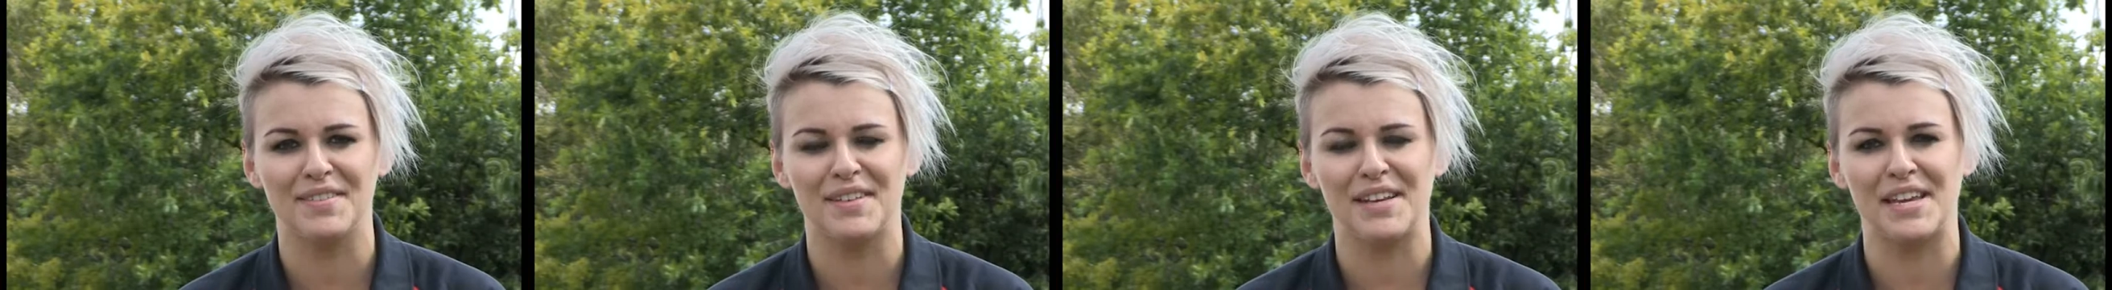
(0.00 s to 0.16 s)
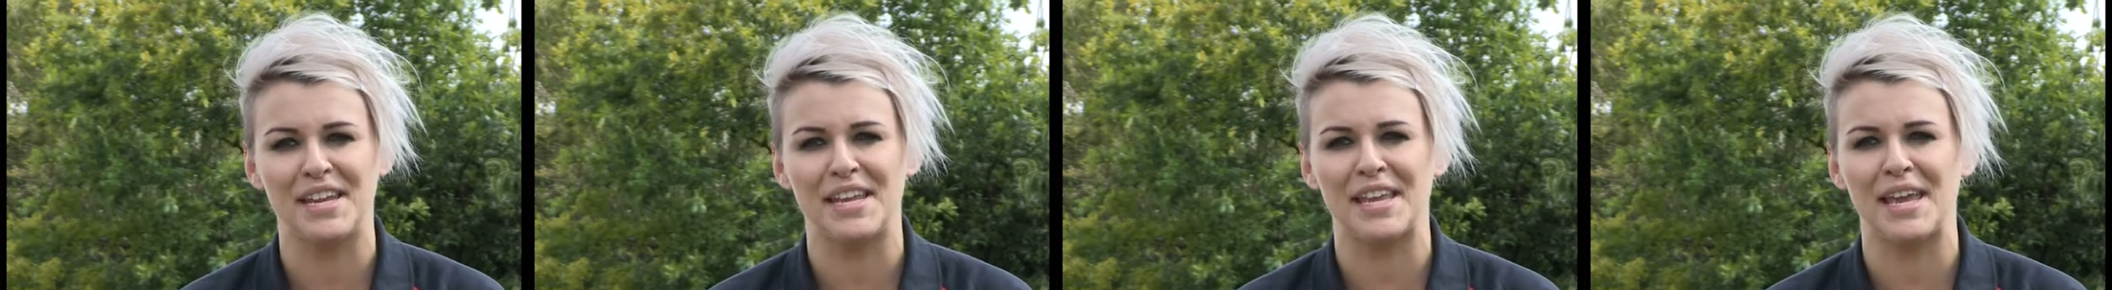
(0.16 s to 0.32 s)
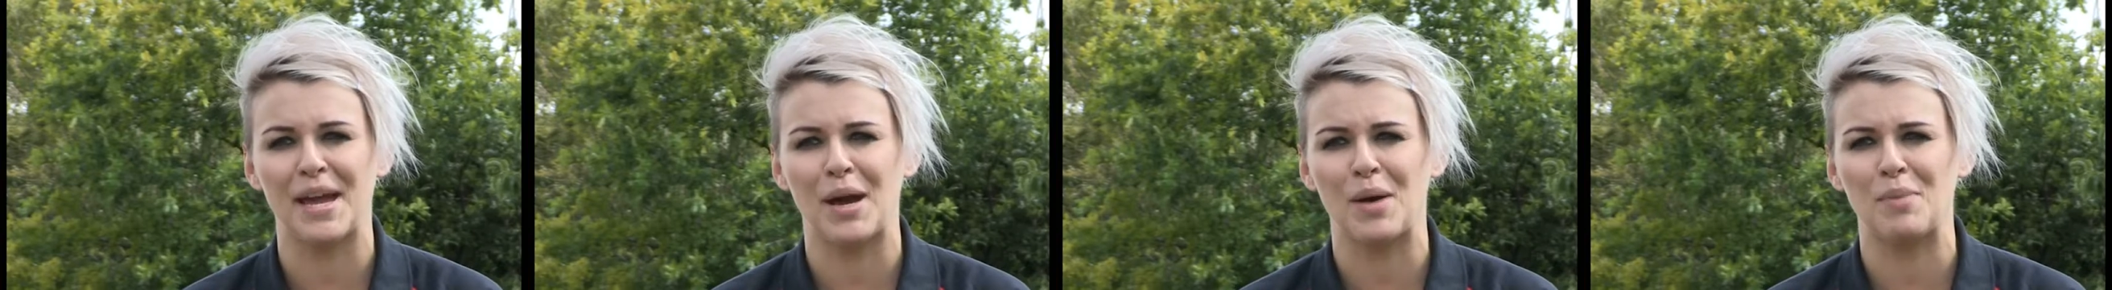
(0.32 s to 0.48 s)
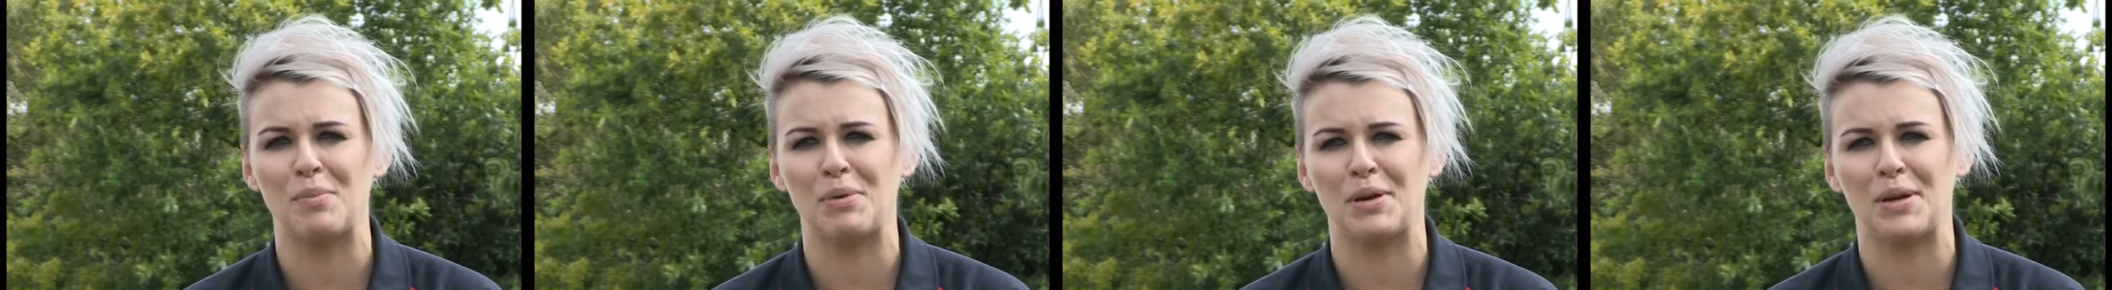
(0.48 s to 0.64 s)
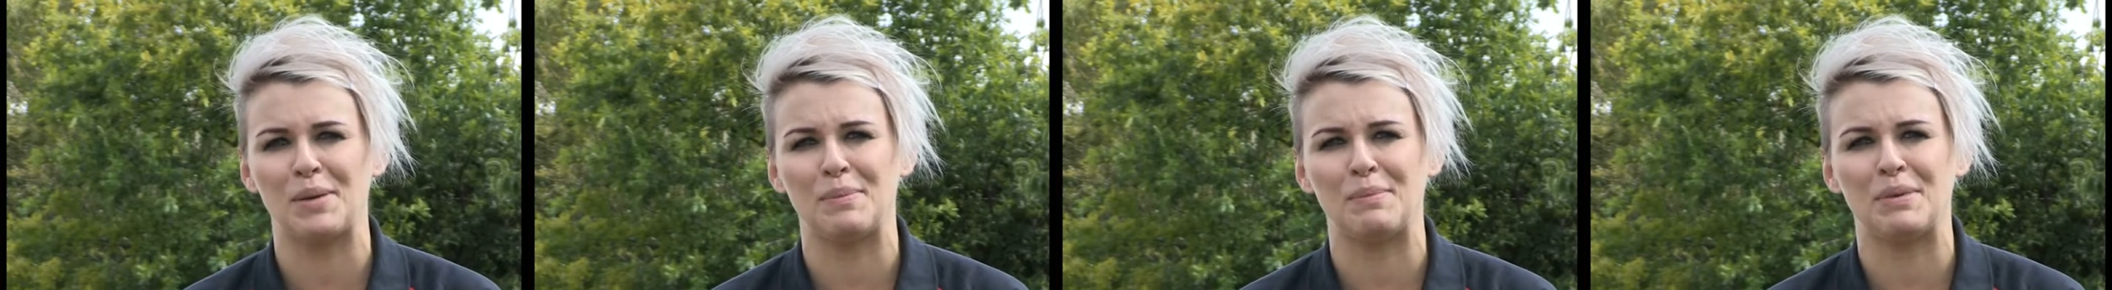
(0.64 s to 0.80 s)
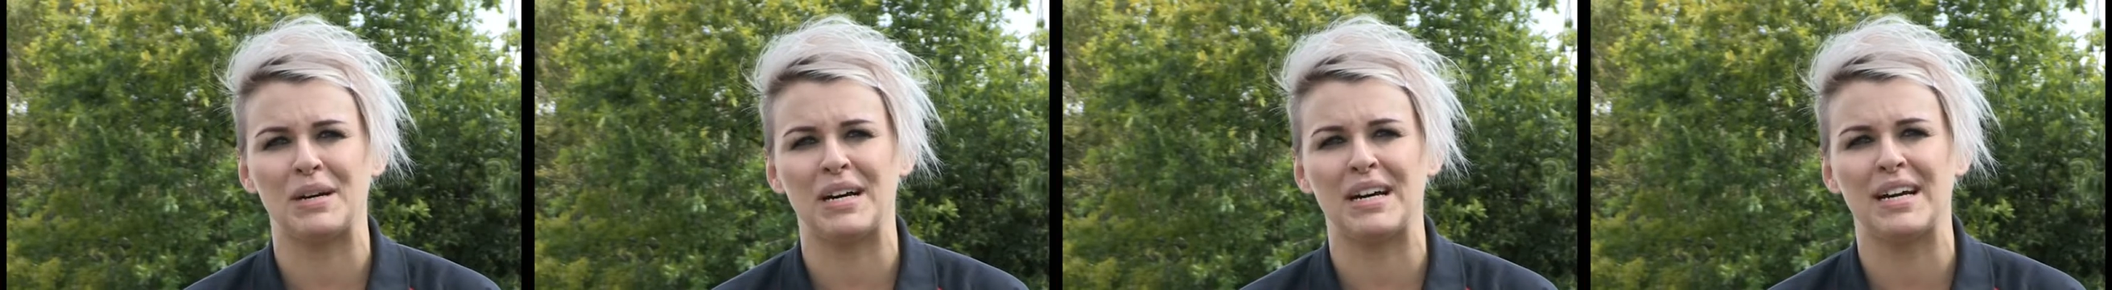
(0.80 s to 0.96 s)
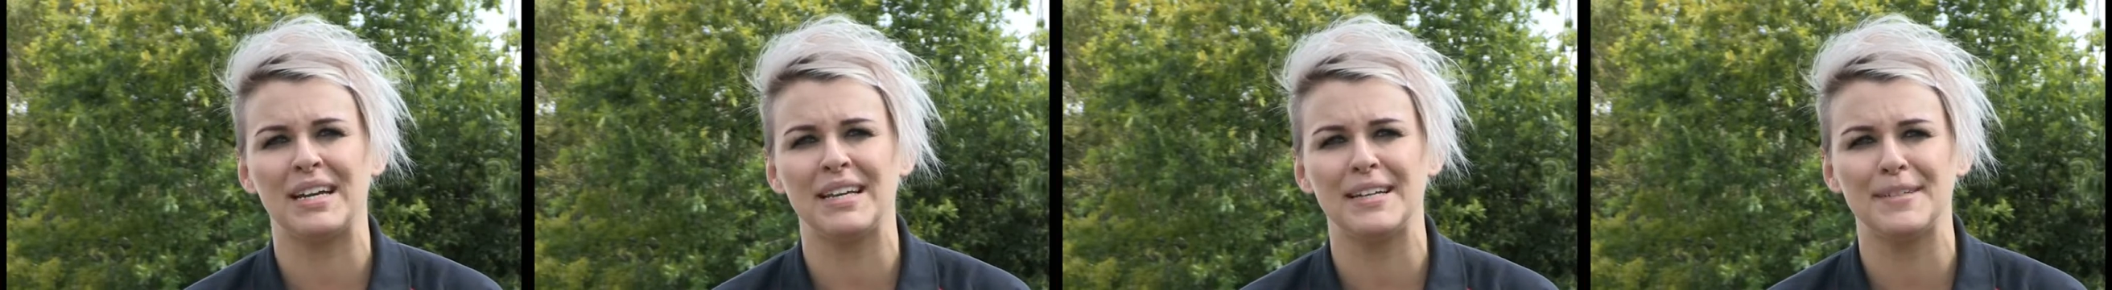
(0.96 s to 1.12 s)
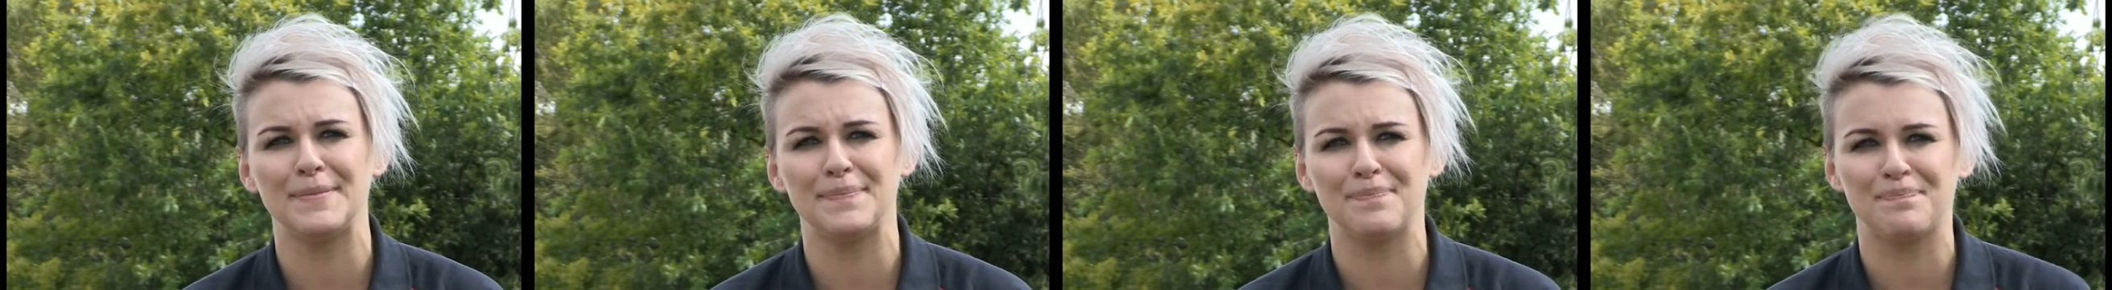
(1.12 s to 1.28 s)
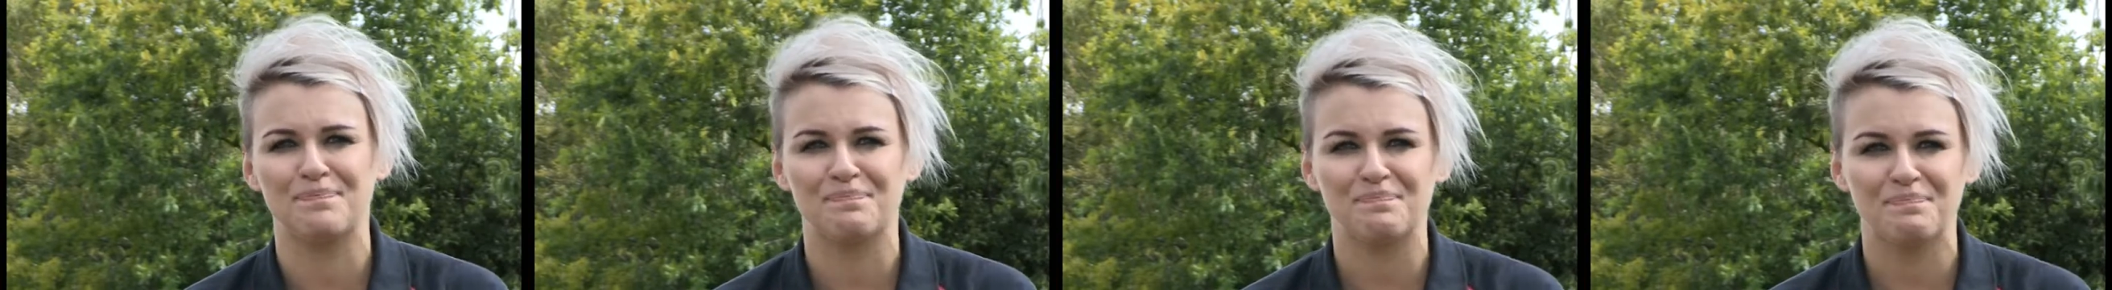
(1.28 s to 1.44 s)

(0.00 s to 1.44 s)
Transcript: when you get up on a bike.